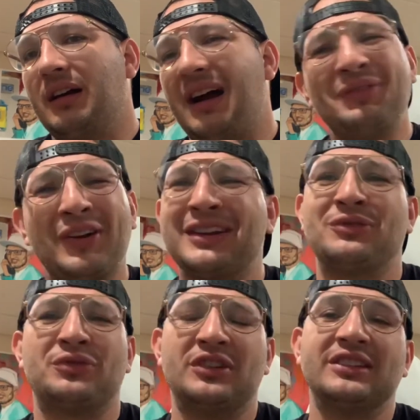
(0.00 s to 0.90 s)
I
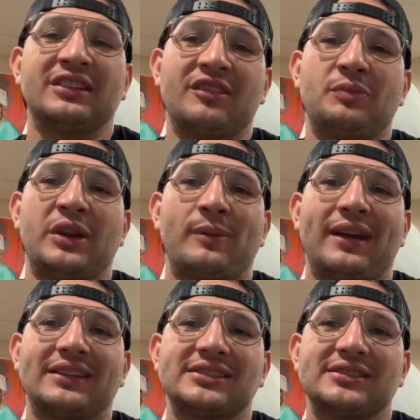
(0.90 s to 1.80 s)
fucking really love
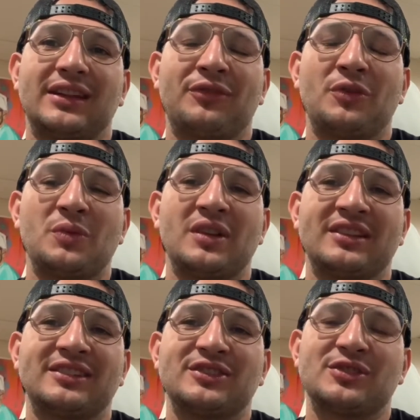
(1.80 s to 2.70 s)
BMX. If I'm
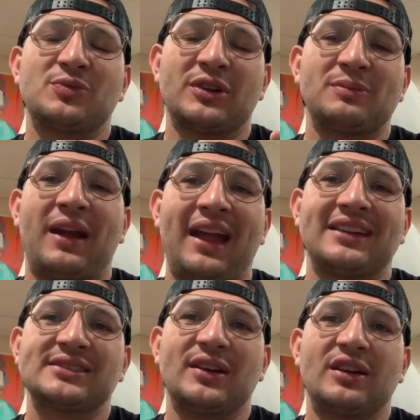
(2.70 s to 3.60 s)
willing to just work my
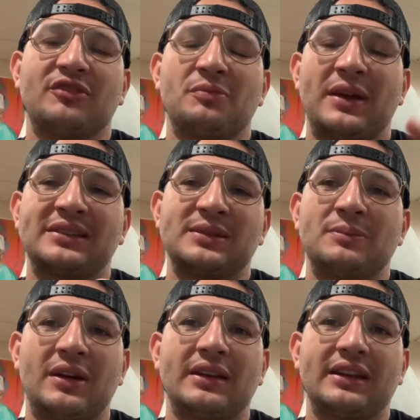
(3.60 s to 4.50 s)
ass off, make some
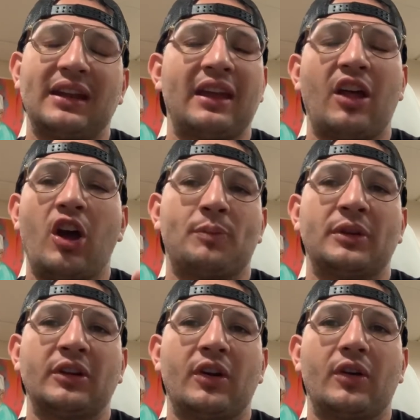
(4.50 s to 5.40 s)
money, and up
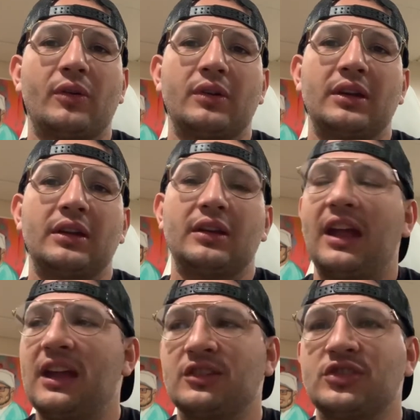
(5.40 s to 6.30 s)
and go,
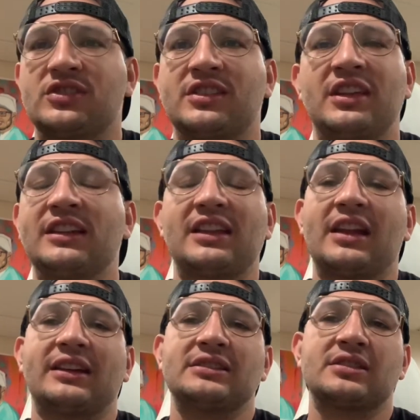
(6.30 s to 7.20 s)
and just think that
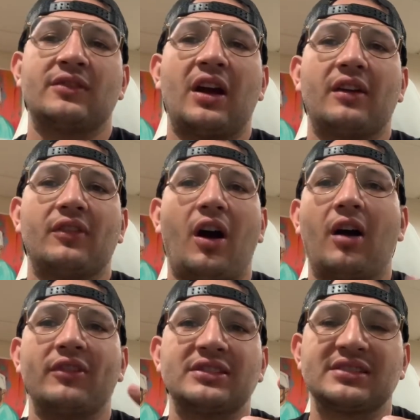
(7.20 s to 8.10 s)
I can survive.
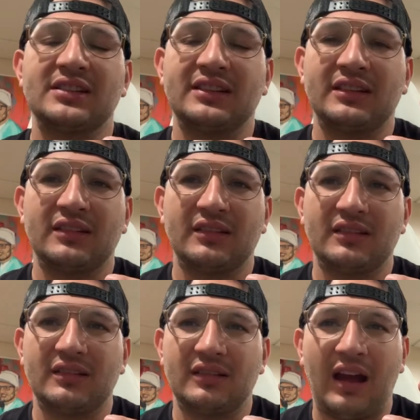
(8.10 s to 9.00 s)
Obviously,
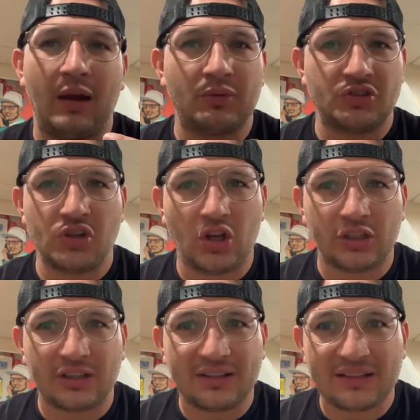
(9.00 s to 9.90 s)
I was
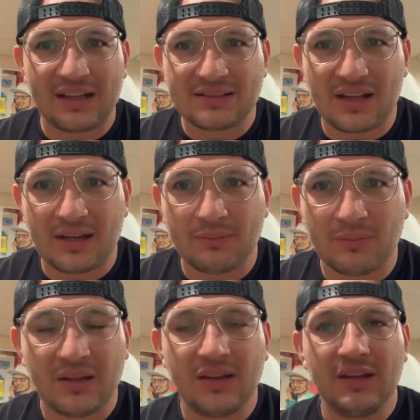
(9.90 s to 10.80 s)
younger at that time.
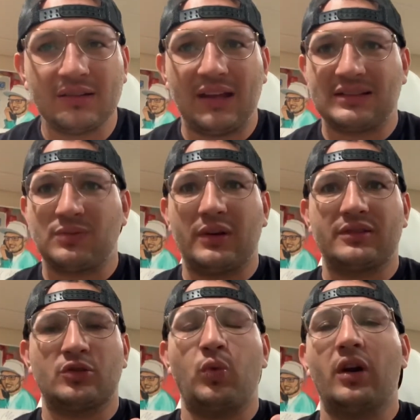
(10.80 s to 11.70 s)
That's
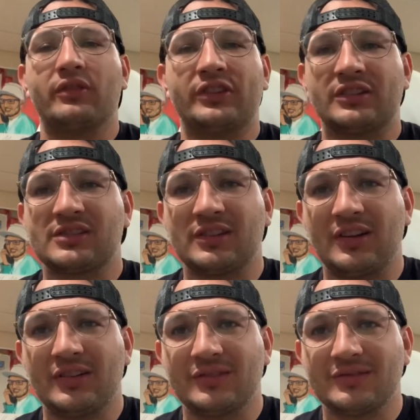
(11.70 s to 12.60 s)
what, 12 years
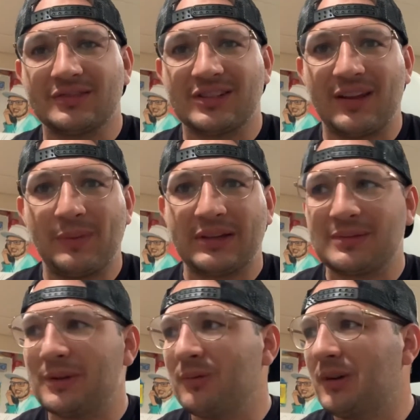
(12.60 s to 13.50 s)
ago? So that makes
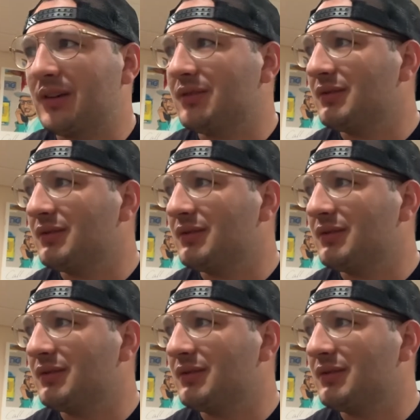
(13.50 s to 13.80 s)
me, what,